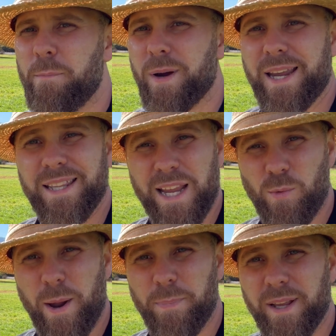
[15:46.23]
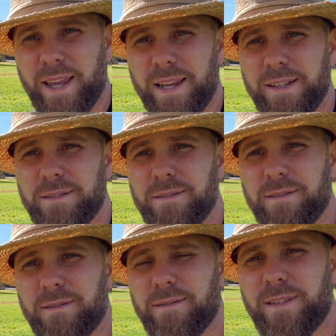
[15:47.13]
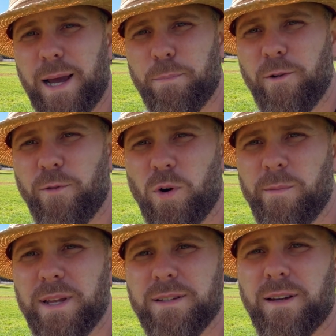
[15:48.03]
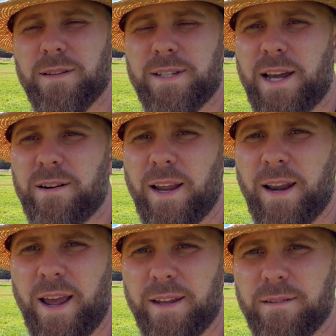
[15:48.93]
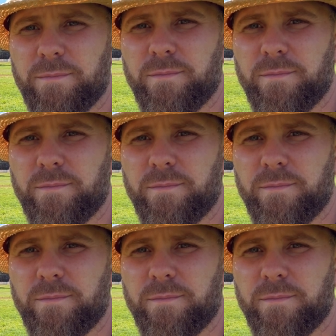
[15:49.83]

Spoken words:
but can they replicate that performance on Saturday night?